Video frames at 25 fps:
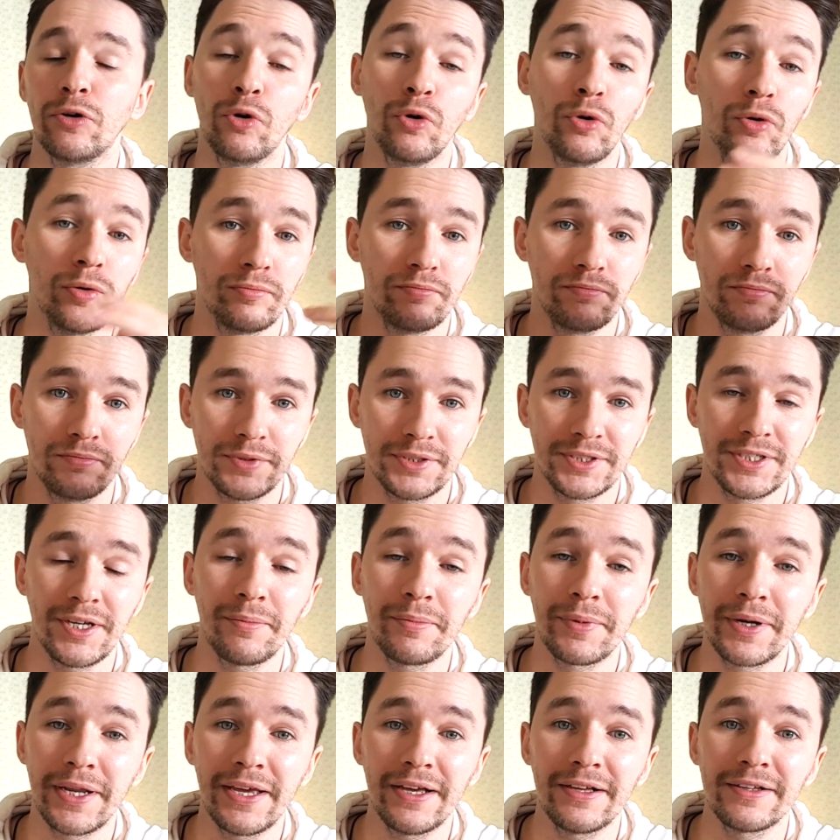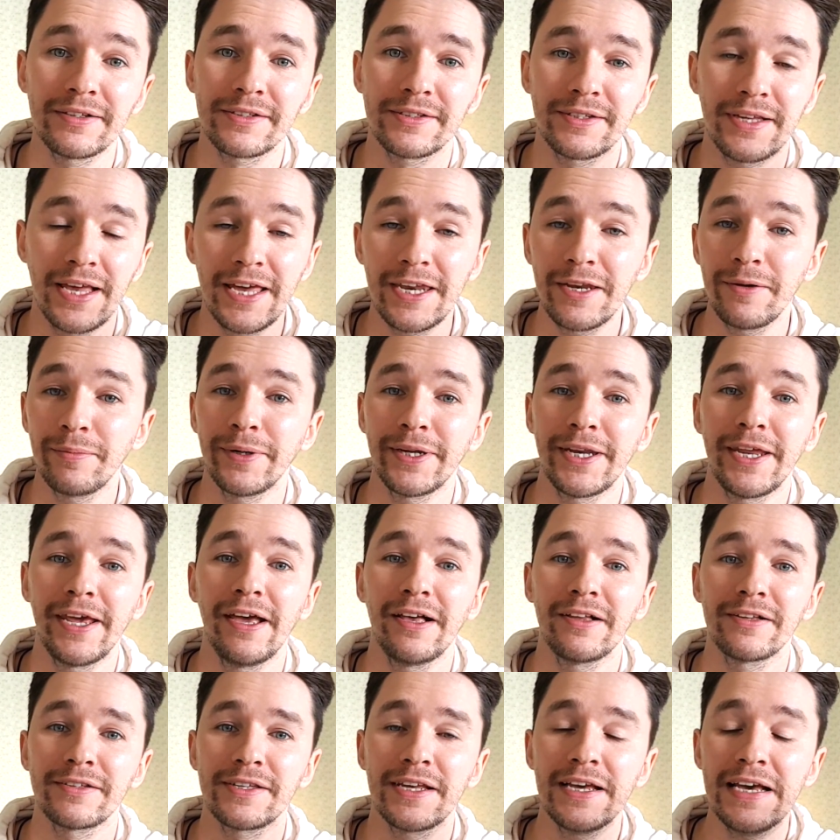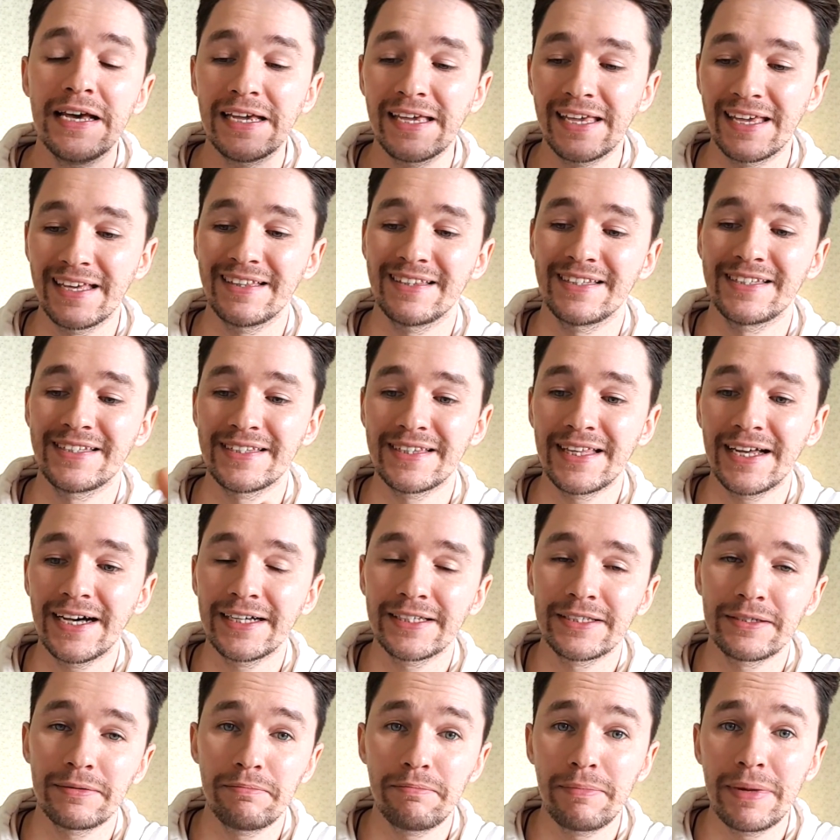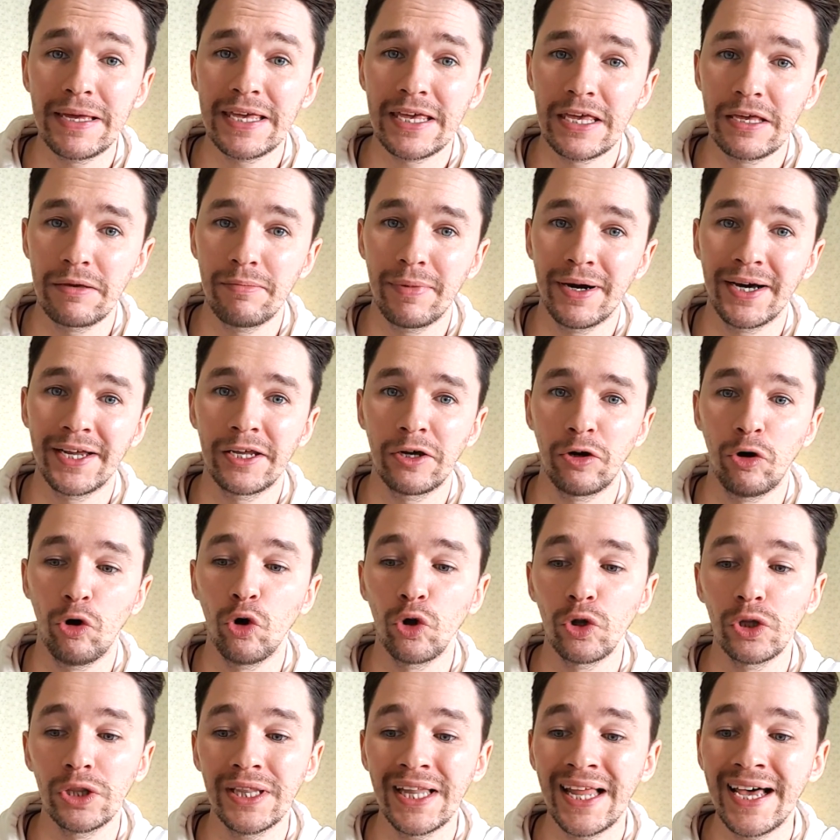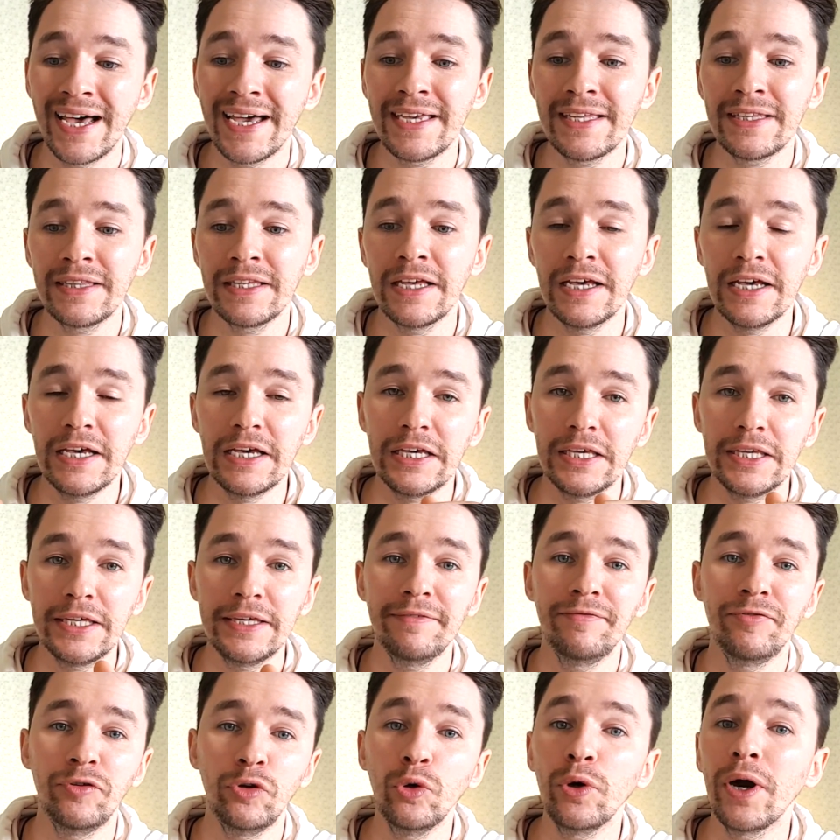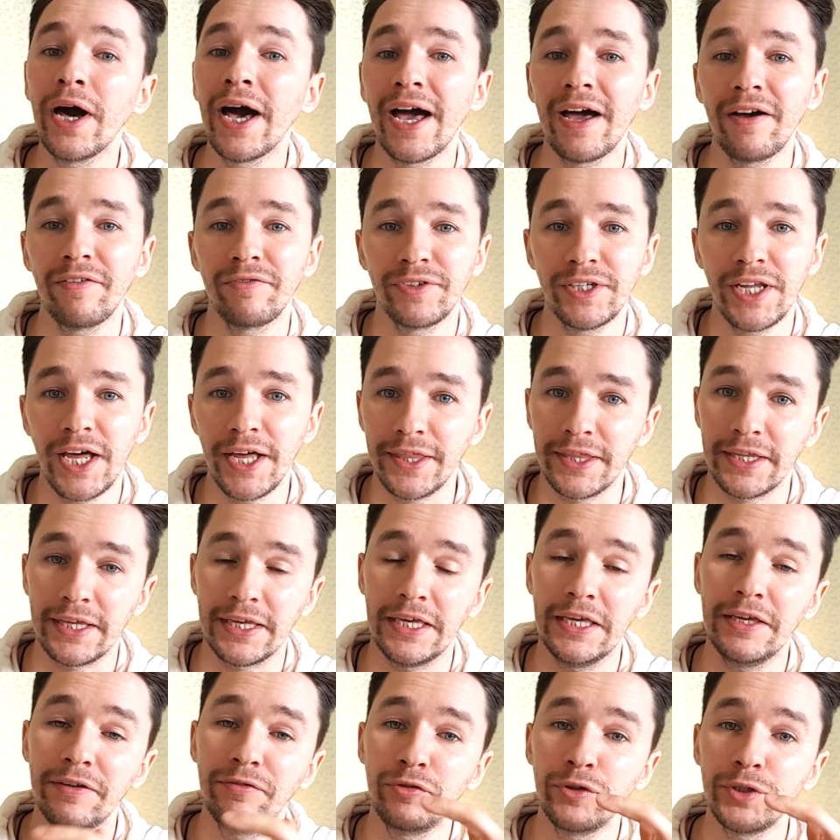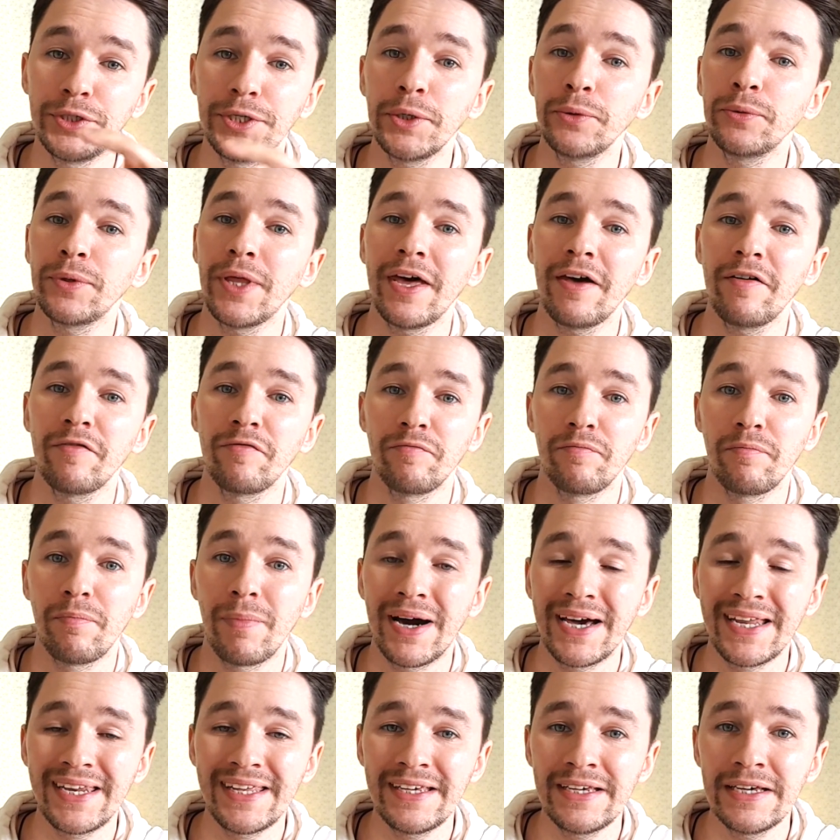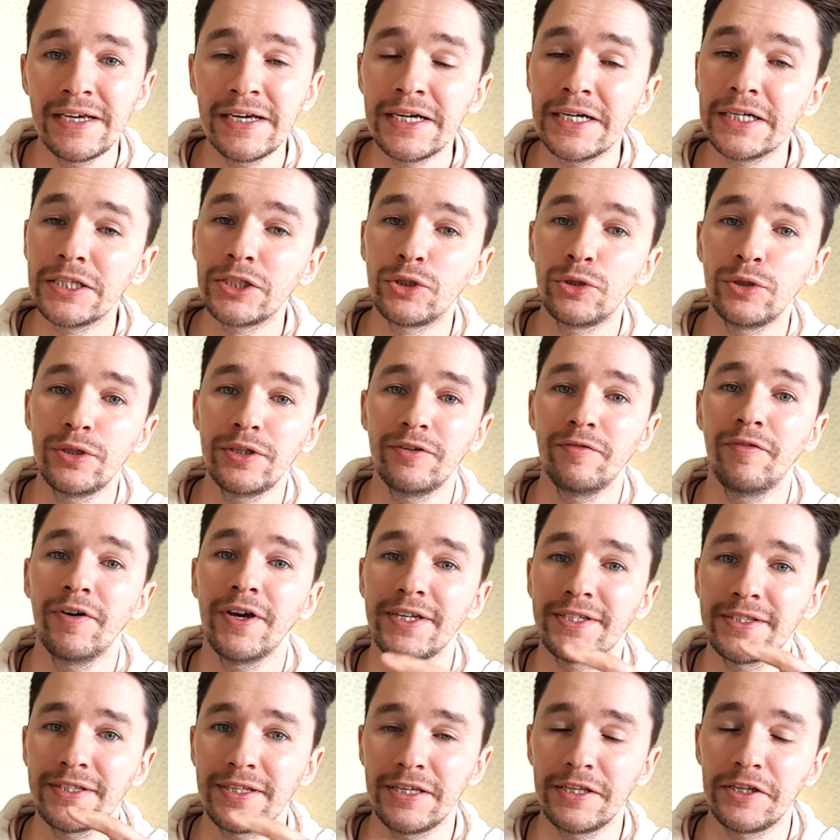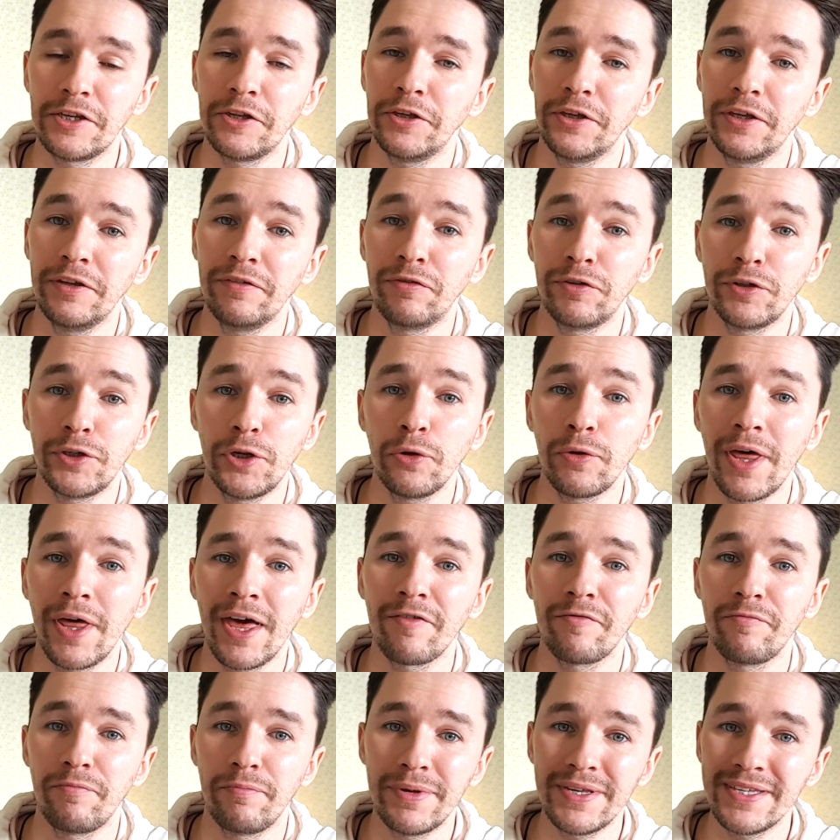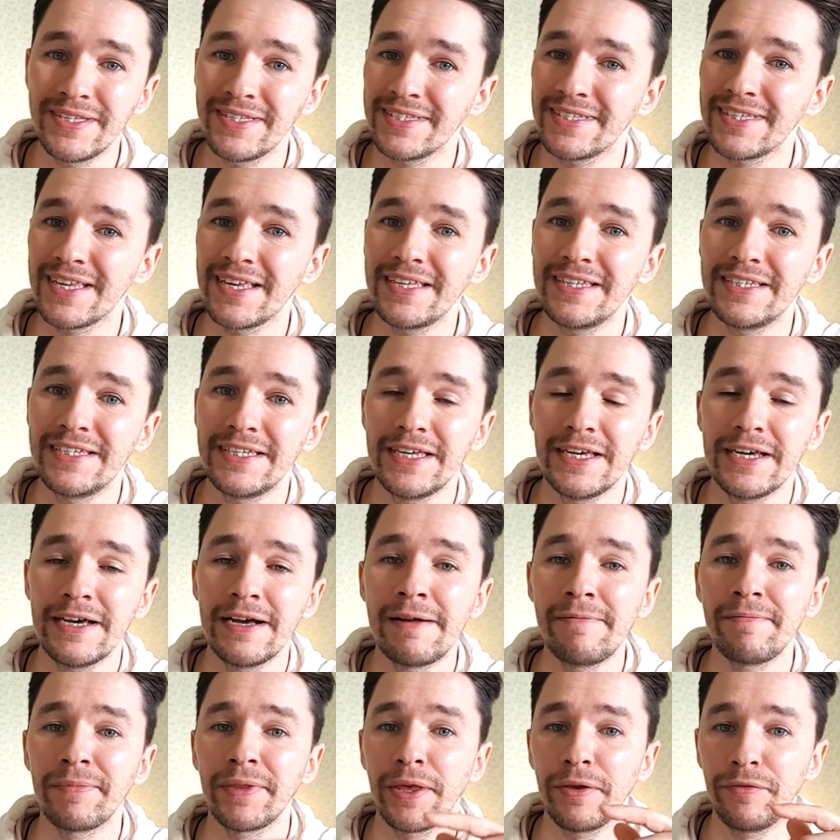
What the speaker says: or somebody else, anybody else can start making money online if you have nothing, if you don't have money to invest, if you don't have business idea,